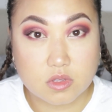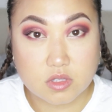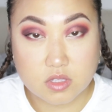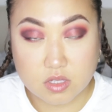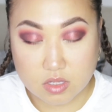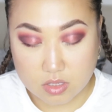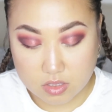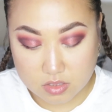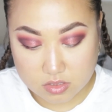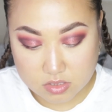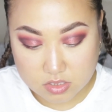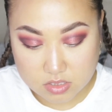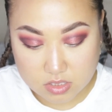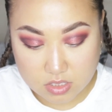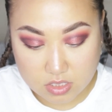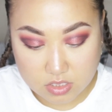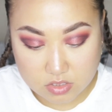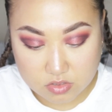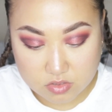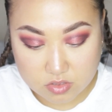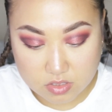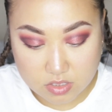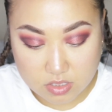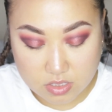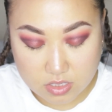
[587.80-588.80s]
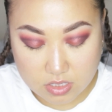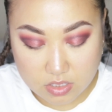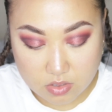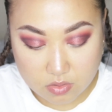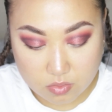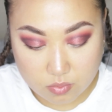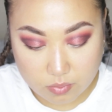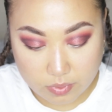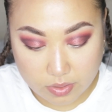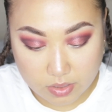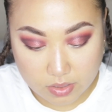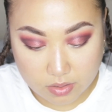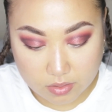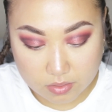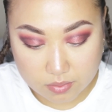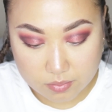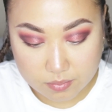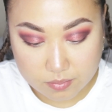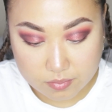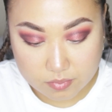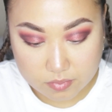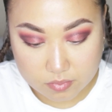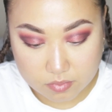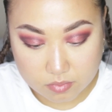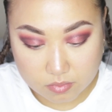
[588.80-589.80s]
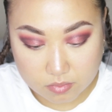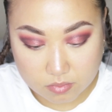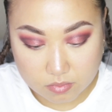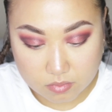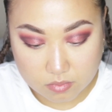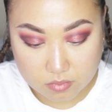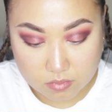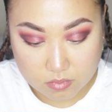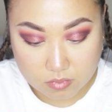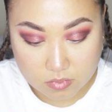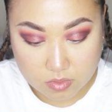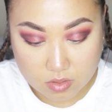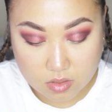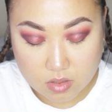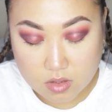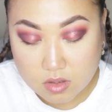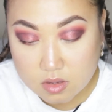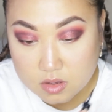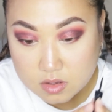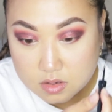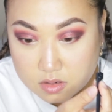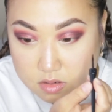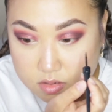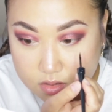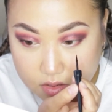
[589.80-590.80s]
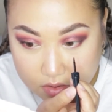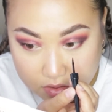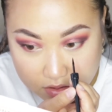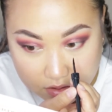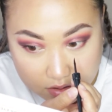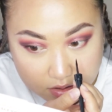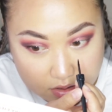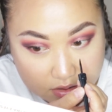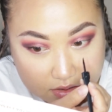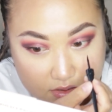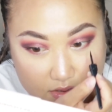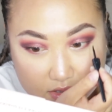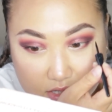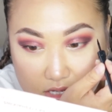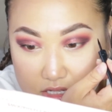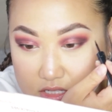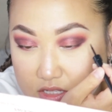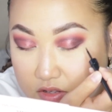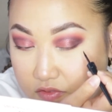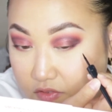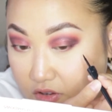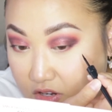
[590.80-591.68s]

So just literally a little wing. Nothing excessive.